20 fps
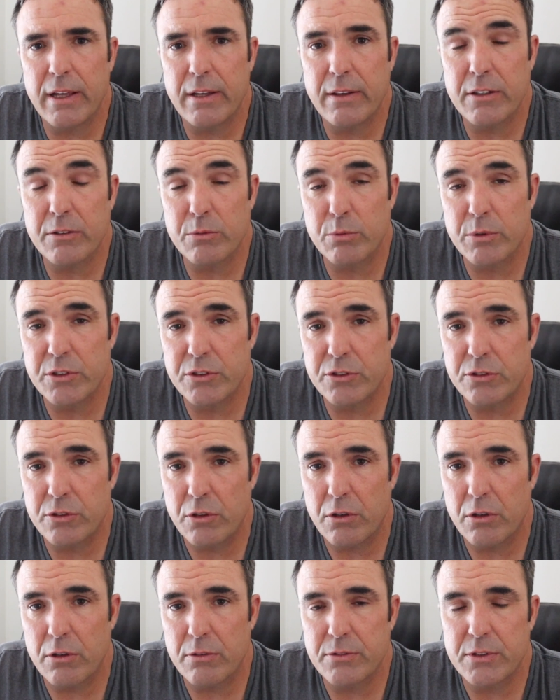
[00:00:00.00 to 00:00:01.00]
in the
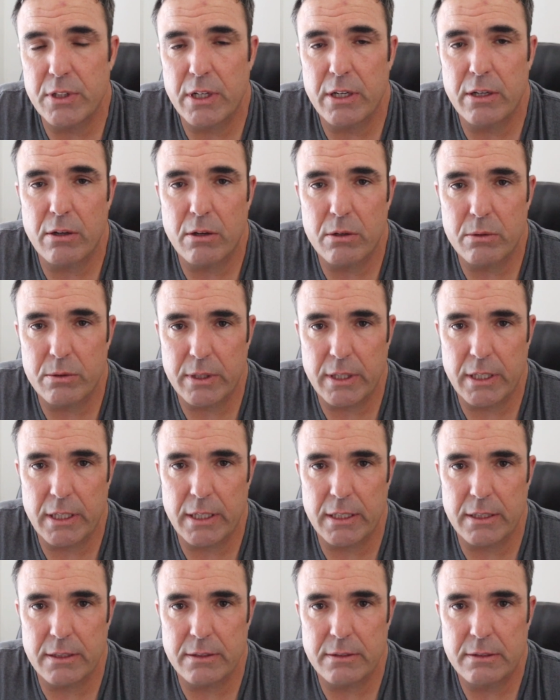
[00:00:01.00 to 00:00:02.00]
reserves that it already
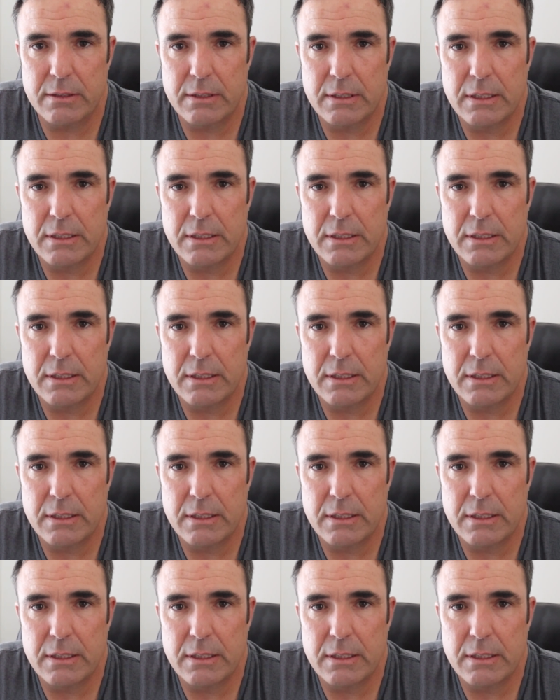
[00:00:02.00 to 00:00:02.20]
has.